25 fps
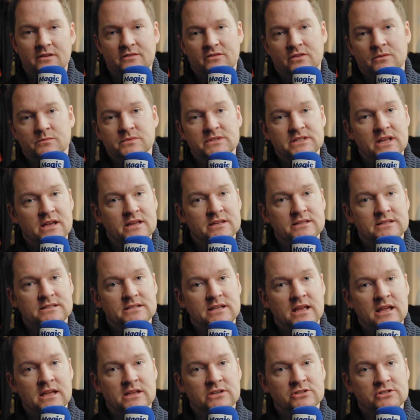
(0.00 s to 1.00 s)
from side
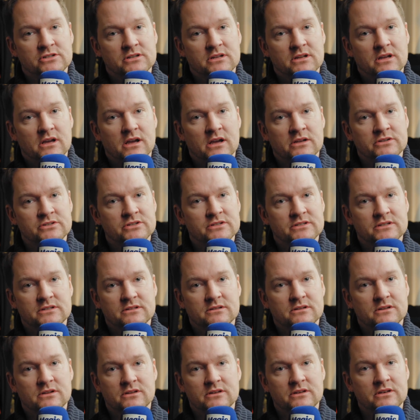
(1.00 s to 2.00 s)
stage and just
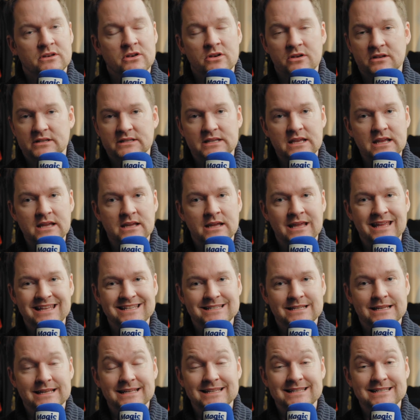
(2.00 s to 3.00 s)
seeing
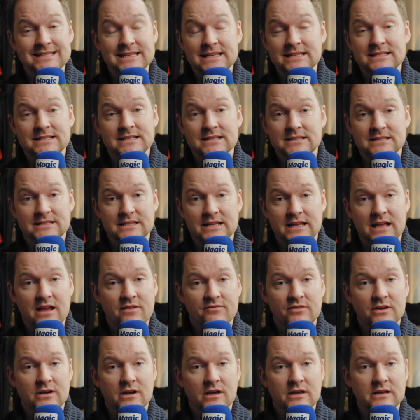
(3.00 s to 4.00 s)
his consistency
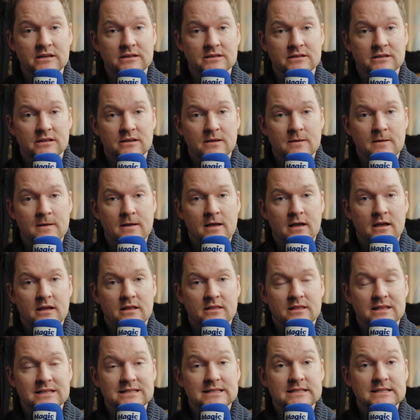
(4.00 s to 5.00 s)
every night.
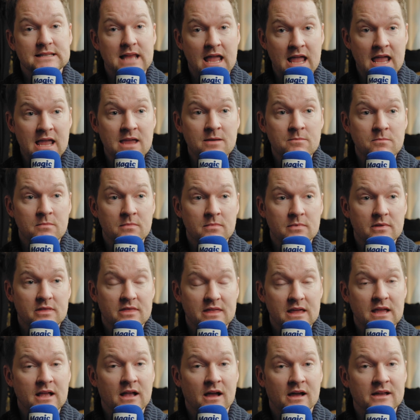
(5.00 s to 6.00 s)
The same
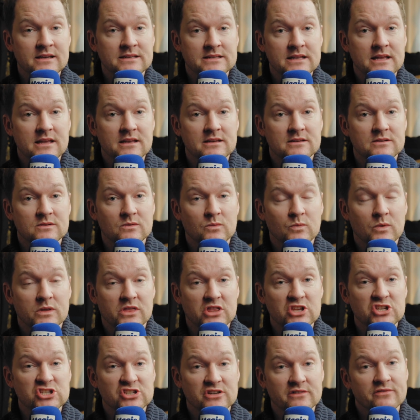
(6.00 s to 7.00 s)
thing I did
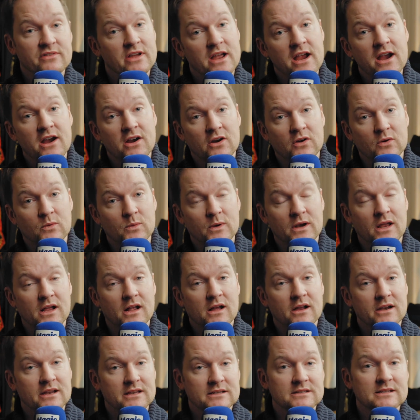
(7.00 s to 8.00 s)
with the Javert when I
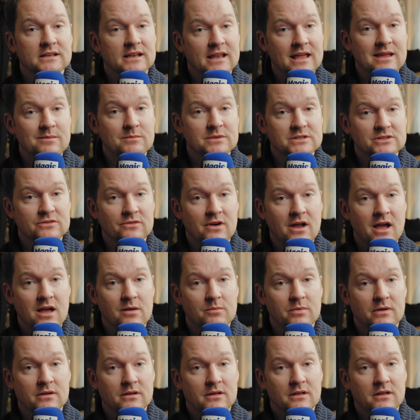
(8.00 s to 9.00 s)
got into Les
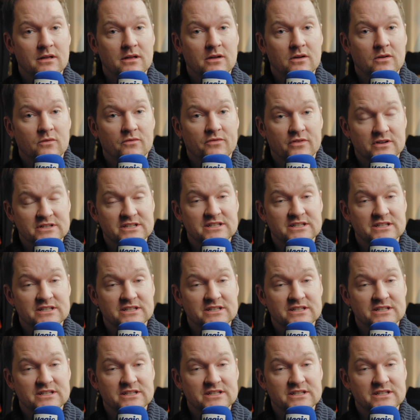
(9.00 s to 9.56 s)
Miserables for